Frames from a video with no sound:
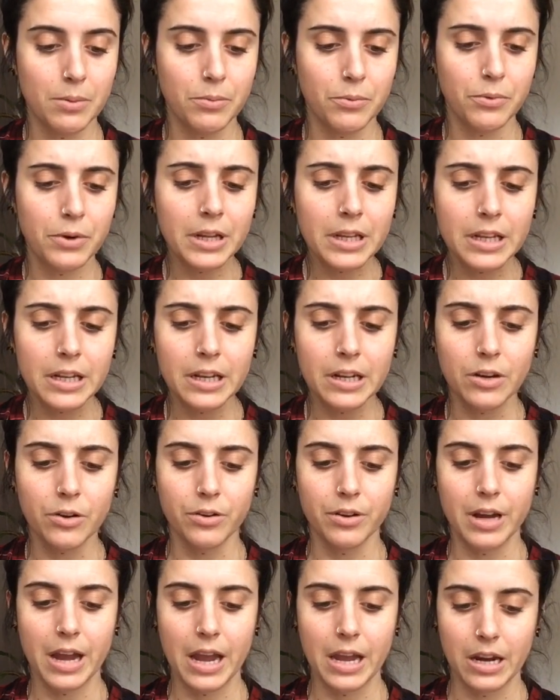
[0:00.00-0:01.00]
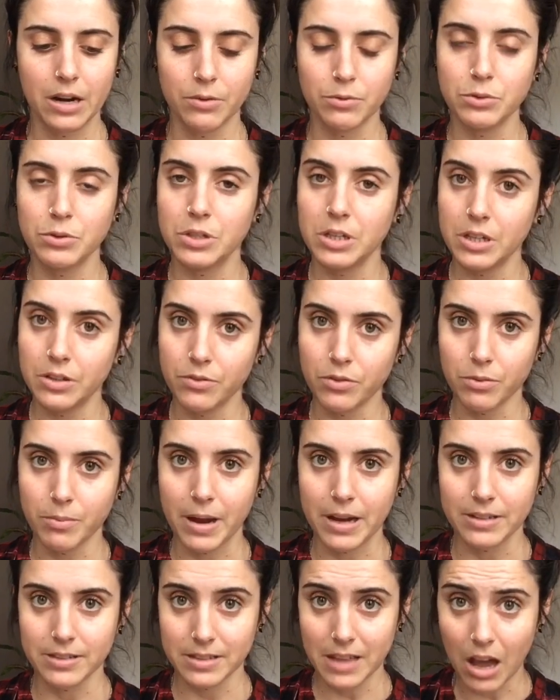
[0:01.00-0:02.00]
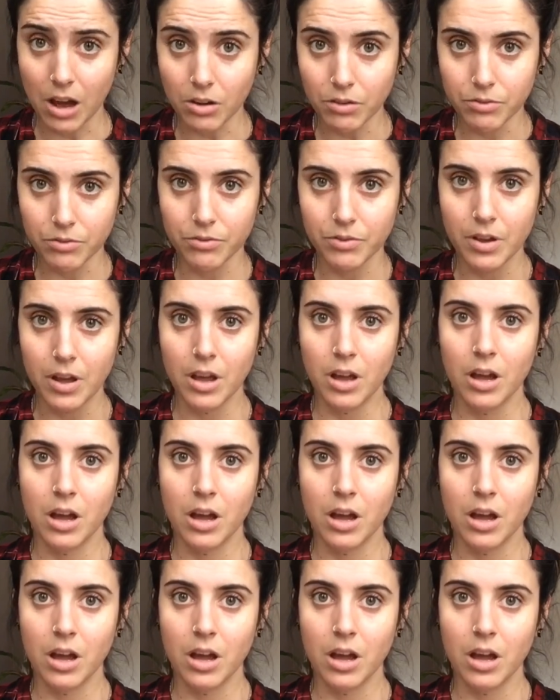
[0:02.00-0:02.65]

really create a routine for myself